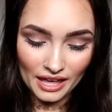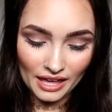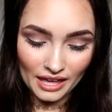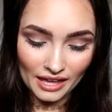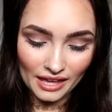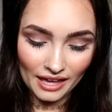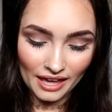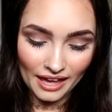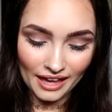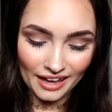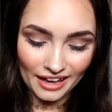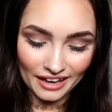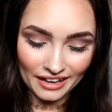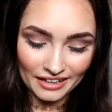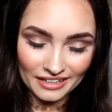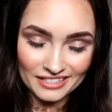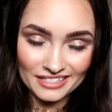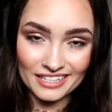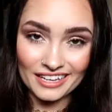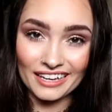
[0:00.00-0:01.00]
It
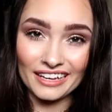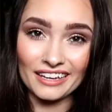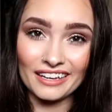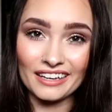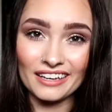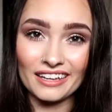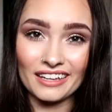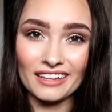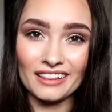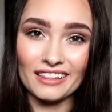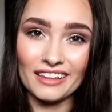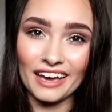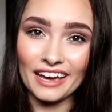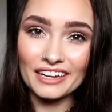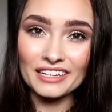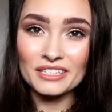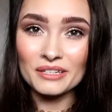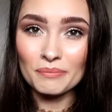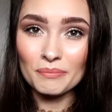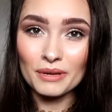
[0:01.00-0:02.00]
has a
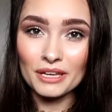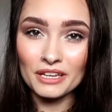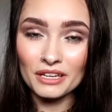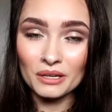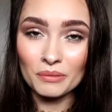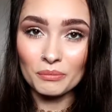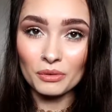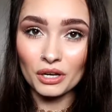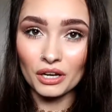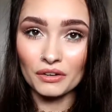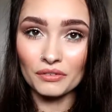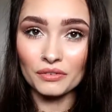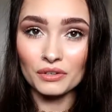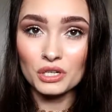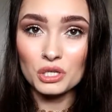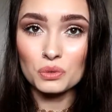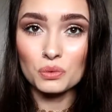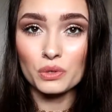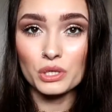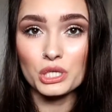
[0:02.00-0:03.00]
light to medium
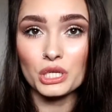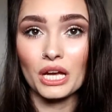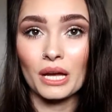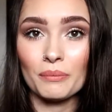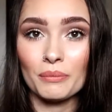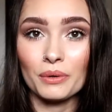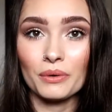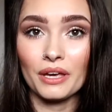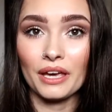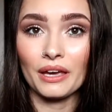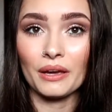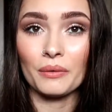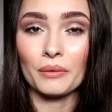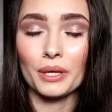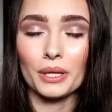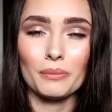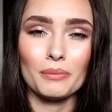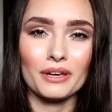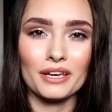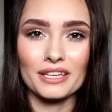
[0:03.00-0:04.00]
coverage, which I'm okay
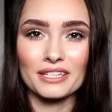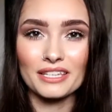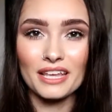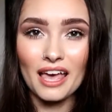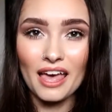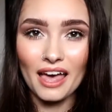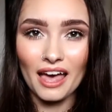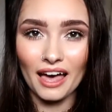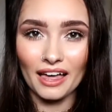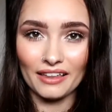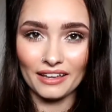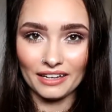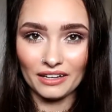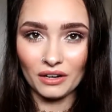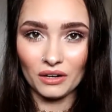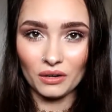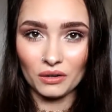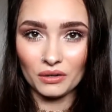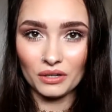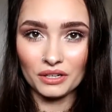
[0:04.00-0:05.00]
with because I
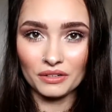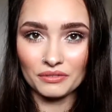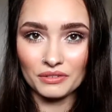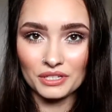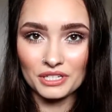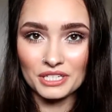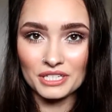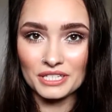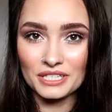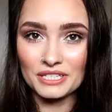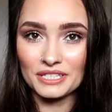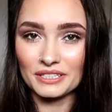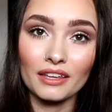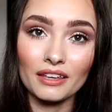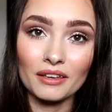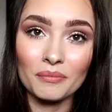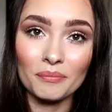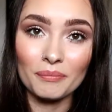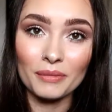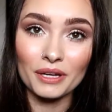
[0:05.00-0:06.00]
like all coverages.
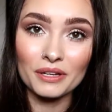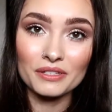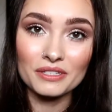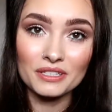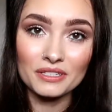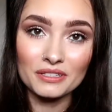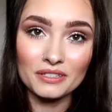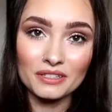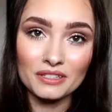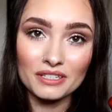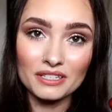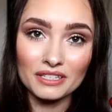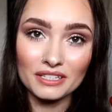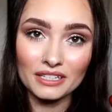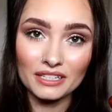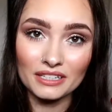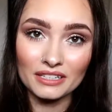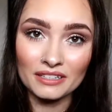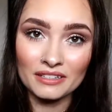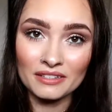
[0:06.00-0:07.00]
It melts into the
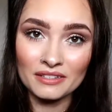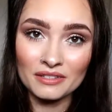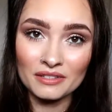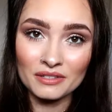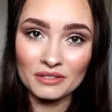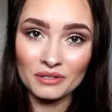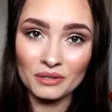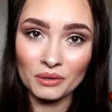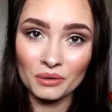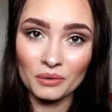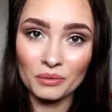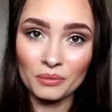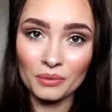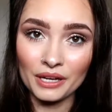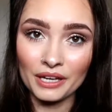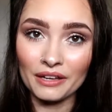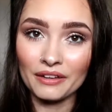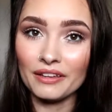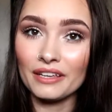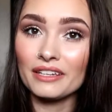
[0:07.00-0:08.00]
skin so
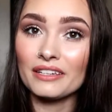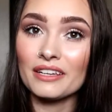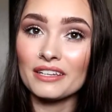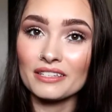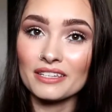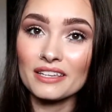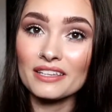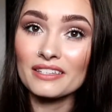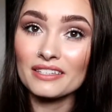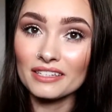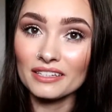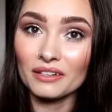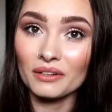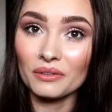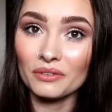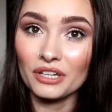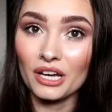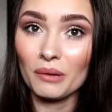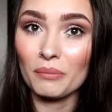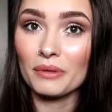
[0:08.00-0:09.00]
well. It doesn't sit on
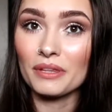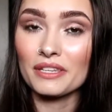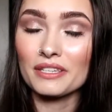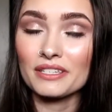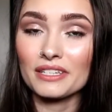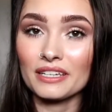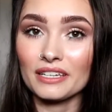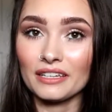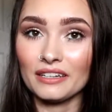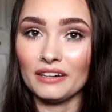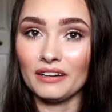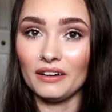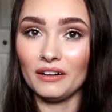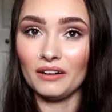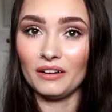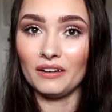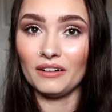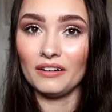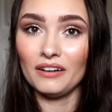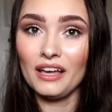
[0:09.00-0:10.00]
top of the skin at
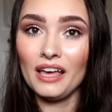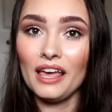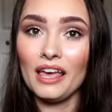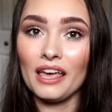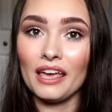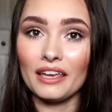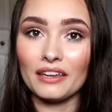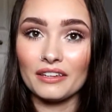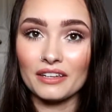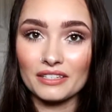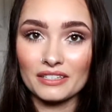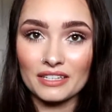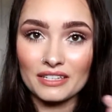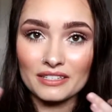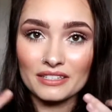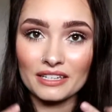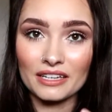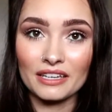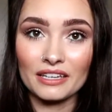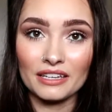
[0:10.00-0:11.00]
all. It doesn't
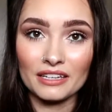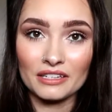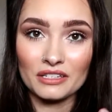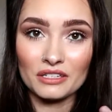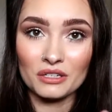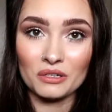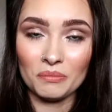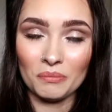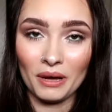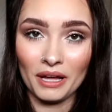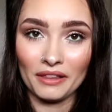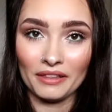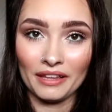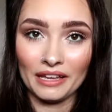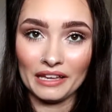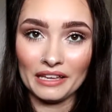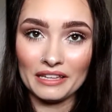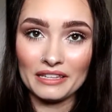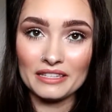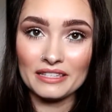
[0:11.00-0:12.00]
sink into my
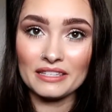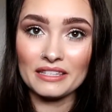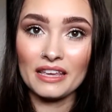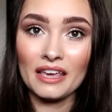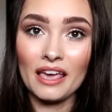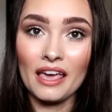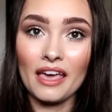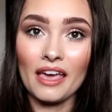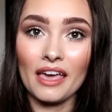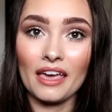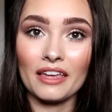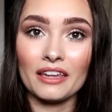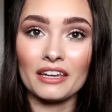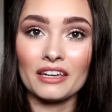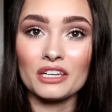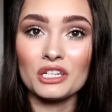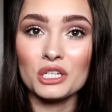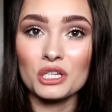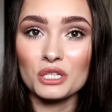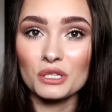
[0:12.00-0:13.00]
lines, and
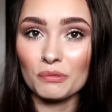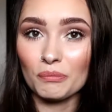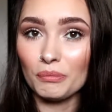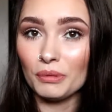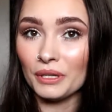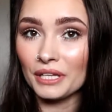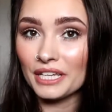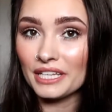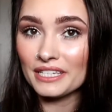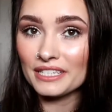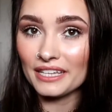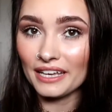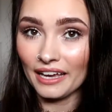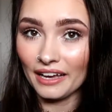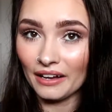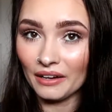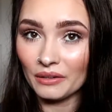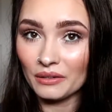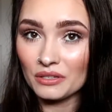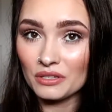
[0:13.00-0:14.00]
it just blends
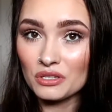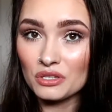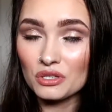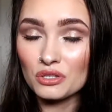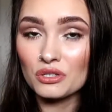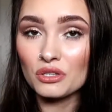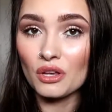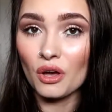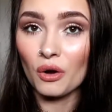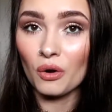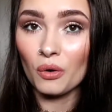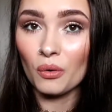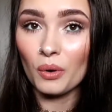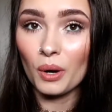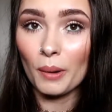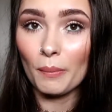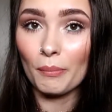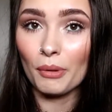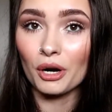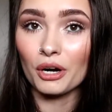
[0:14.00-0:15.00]
out so
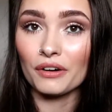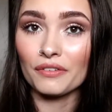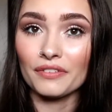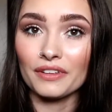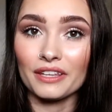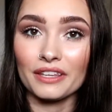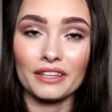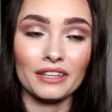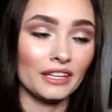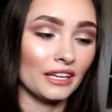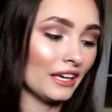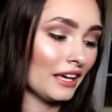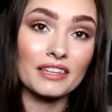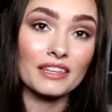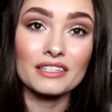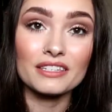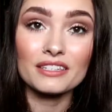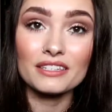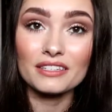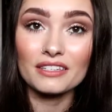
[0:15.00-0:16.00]
perfectly. This
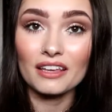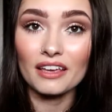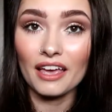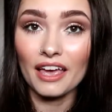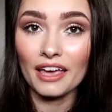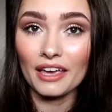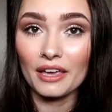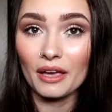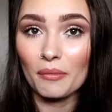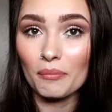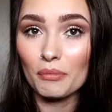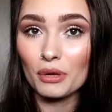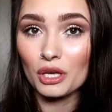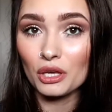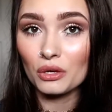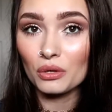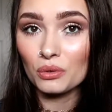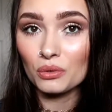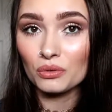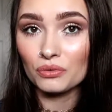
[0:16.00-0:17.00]
is a
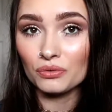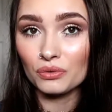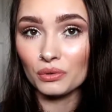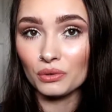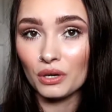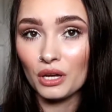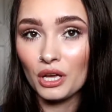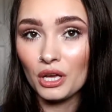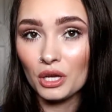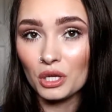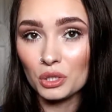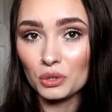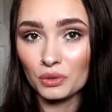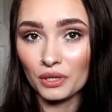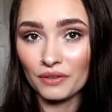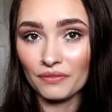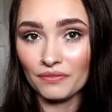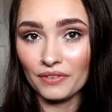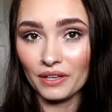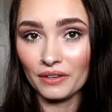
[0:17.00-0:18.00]
beautiful
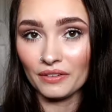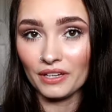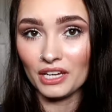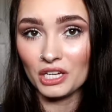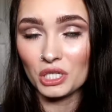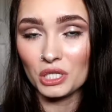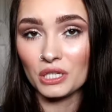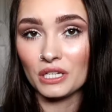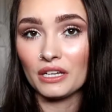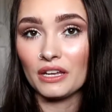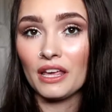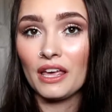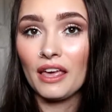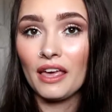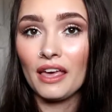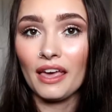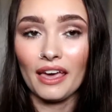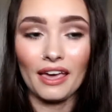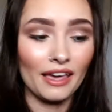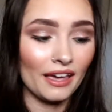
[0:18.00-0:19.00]
dream foundation,
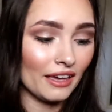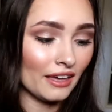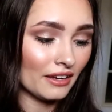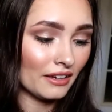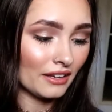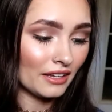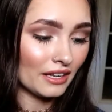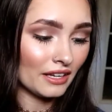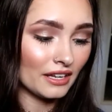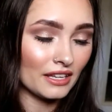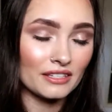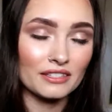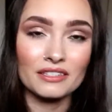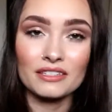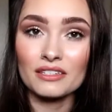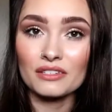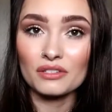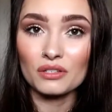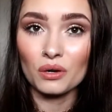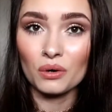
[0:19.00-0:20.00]
and it
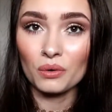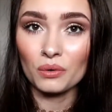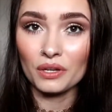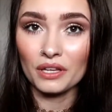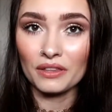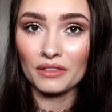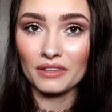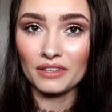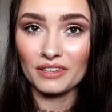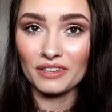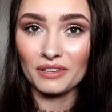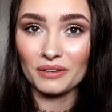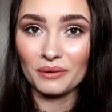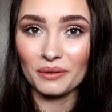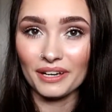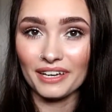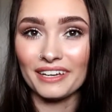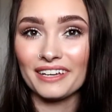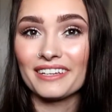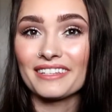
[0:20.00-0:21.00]
isn't sold in the
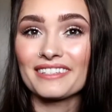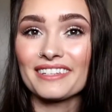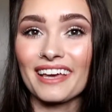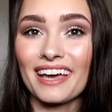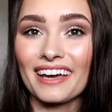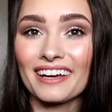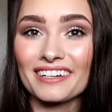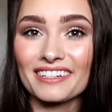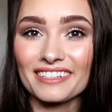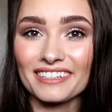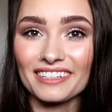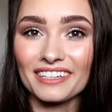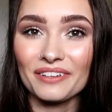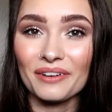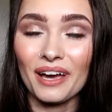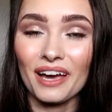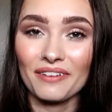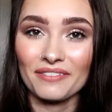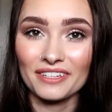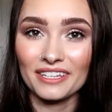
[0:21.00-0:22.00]
US. Actually, you
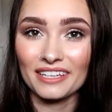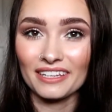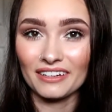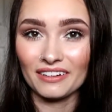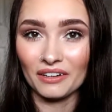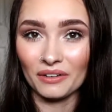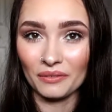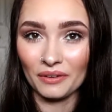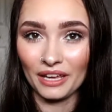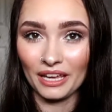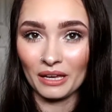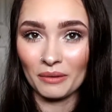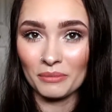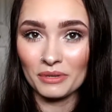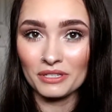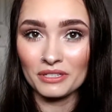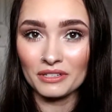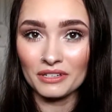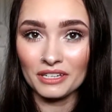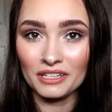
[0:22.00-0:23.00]
have to get it on
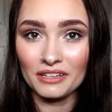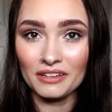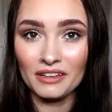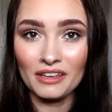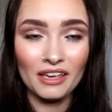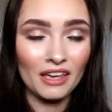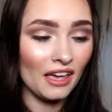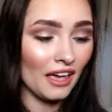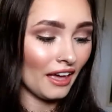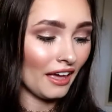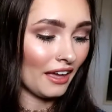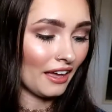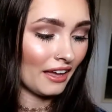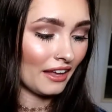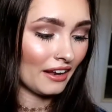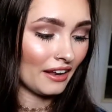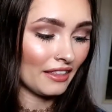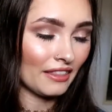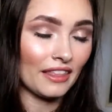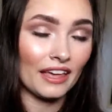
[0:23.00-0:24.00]
Amazon,
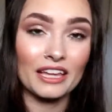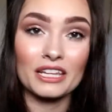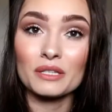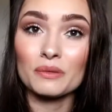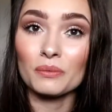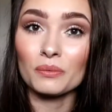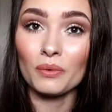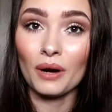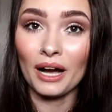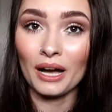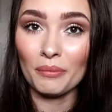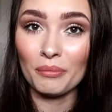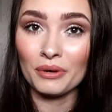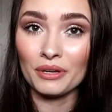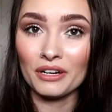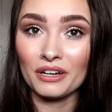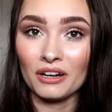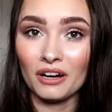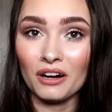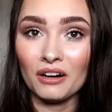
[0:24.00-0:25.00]
and that's why I
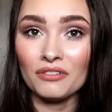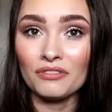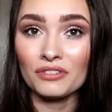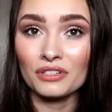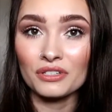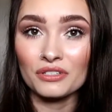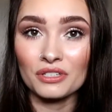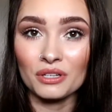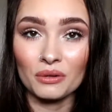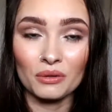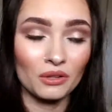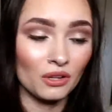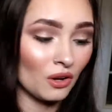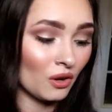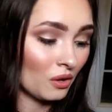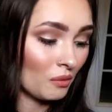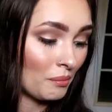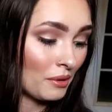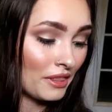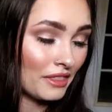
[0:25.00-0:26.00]
put it off for so
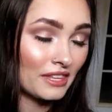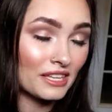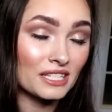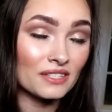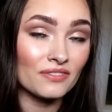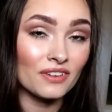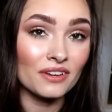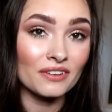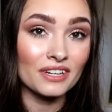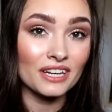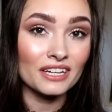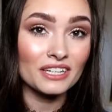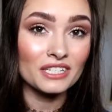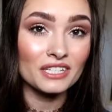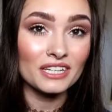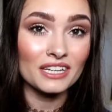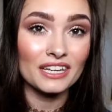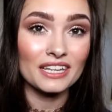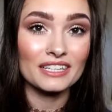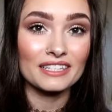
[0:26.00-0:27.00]
long. But this
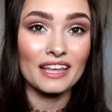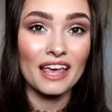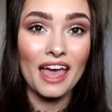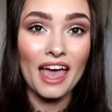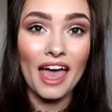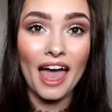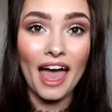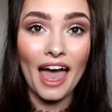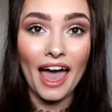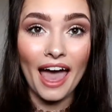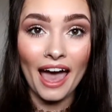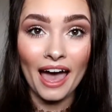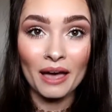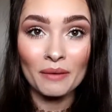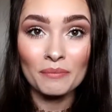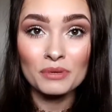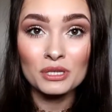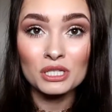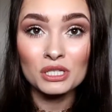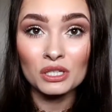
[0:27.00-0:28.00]
foundation is
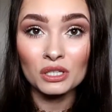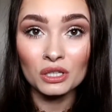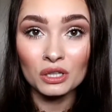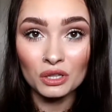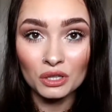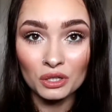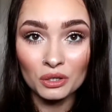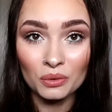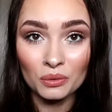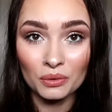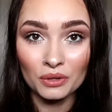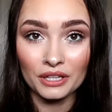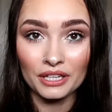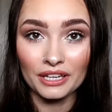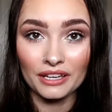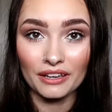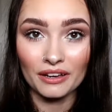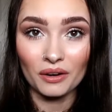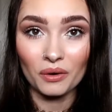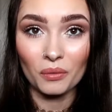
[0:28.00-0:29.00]

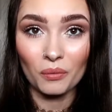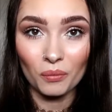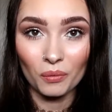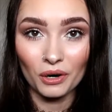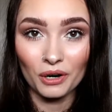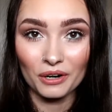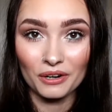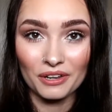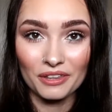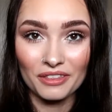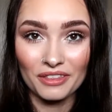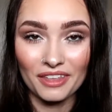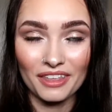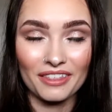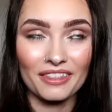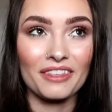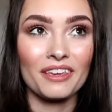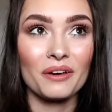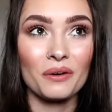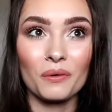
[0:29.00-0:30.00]
absolutely worth
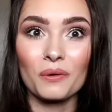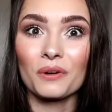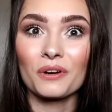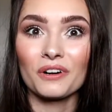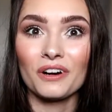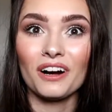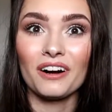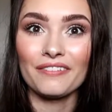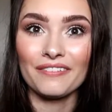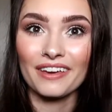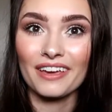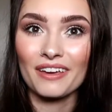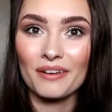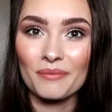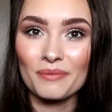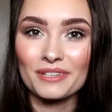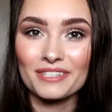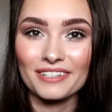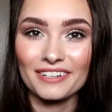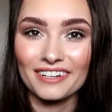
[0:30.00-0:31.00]
the order off of
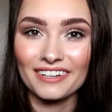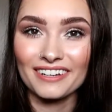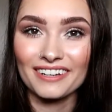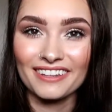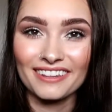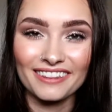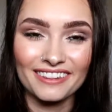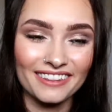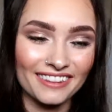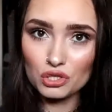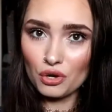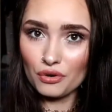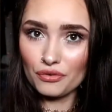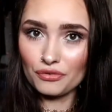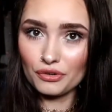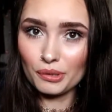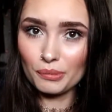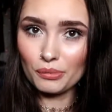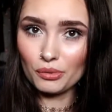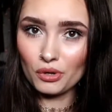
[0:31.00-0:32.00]
Amazon. So
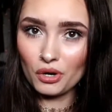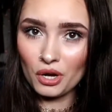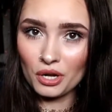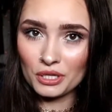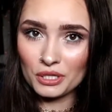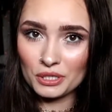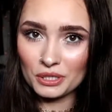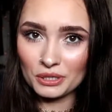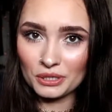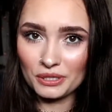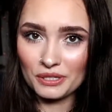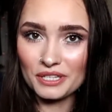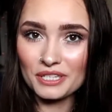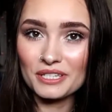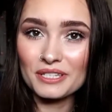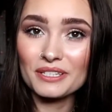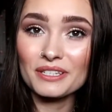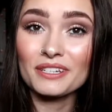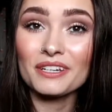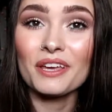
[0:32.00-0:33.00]
for bronzer, this
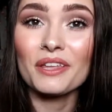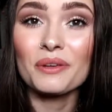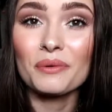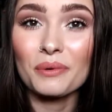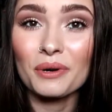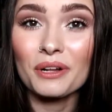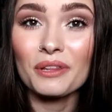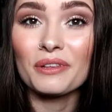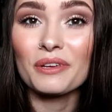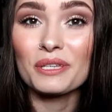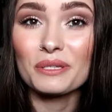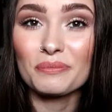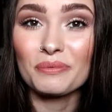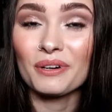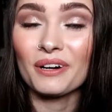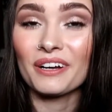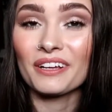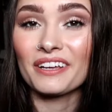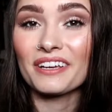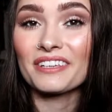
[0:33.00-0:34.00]
is another one of those
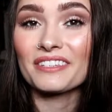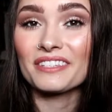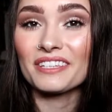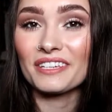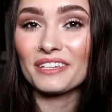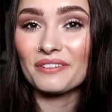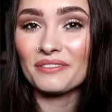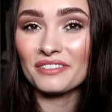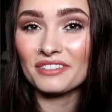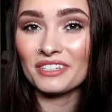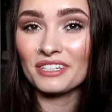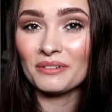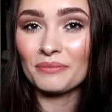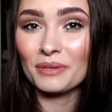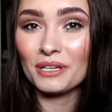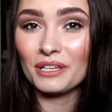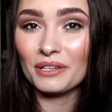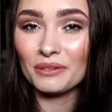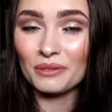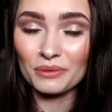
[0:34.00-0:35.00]
products that you've seen
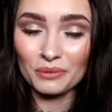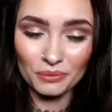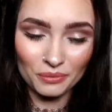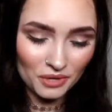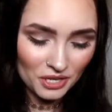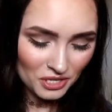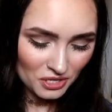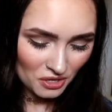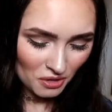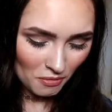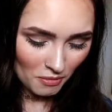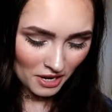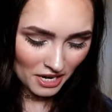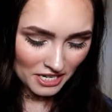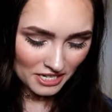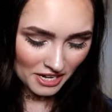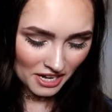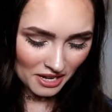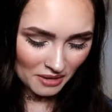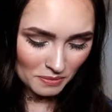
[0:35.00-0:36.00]
me use one too
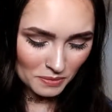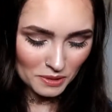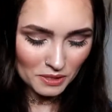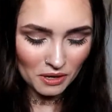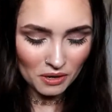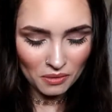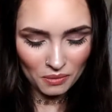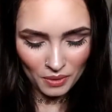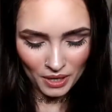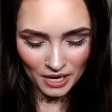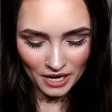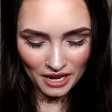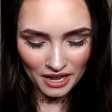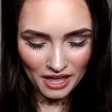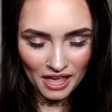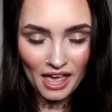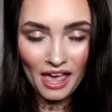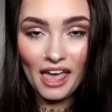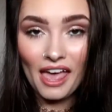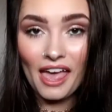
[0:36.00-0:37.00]
many times already,